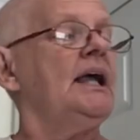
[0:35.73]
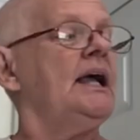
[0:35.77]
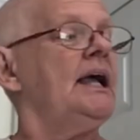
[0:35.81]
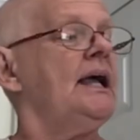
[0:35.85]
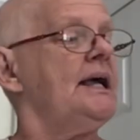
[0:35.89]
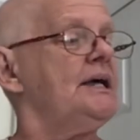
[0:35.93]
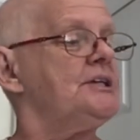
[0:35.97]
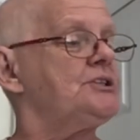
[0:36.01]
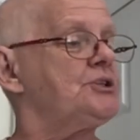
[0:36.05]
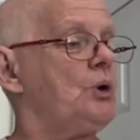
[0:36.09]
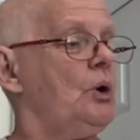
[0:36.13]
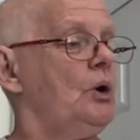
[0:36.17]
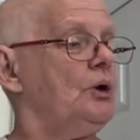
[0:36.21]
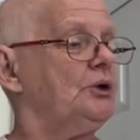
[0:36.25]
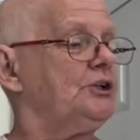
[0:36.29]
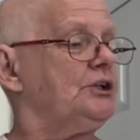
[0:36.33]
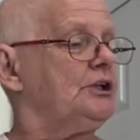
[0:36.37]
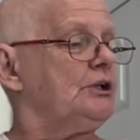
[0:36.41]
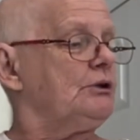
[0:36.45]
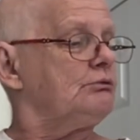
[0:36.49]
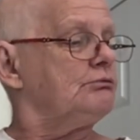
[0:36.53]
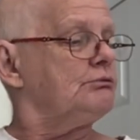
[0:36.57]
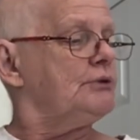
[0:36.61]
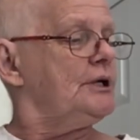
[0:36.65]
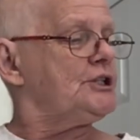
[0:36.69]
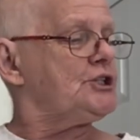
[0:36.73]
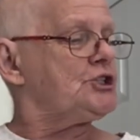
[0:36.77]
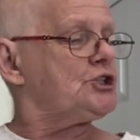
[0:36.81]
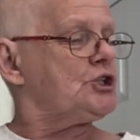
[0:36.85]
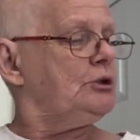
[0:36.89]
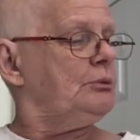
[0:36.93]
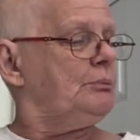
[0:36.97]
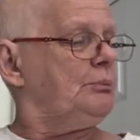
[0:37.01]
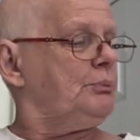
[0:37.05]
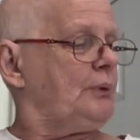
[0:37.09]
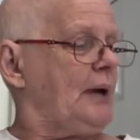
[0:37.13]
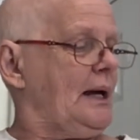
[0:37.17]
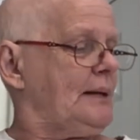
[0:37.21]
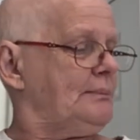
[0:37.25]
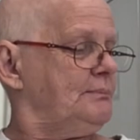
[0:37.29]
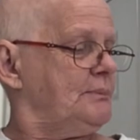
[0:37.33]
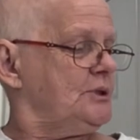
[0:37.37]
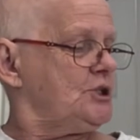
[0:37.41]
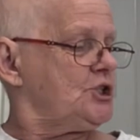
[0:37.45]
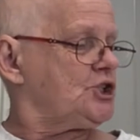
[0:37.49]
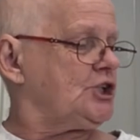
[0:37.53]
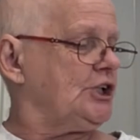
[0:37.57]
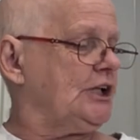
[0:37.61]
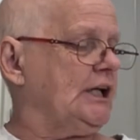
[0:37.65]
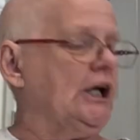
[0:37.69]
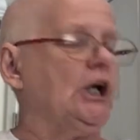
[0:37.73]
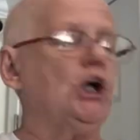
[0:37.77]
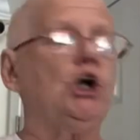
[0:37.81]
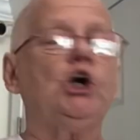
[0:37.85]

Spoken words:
It's called the Original Bread Machine